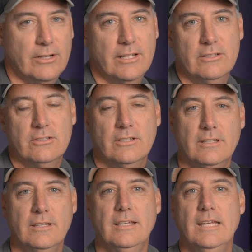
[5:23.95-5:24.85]
footage
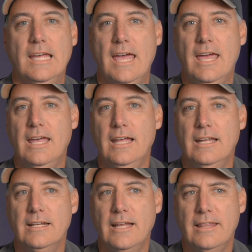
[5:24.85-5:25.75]

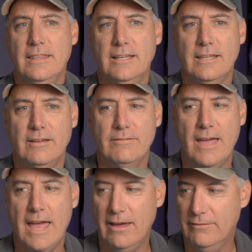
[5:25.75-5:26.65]
and I think I've
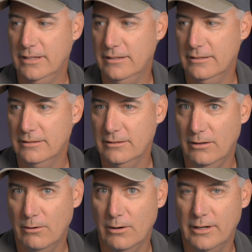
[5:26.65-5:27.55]
halved it
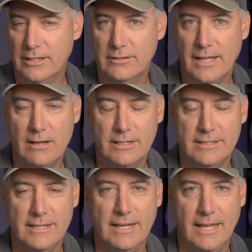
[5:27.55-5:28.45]
or it's down to
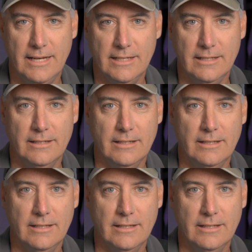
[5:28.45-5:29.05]
1080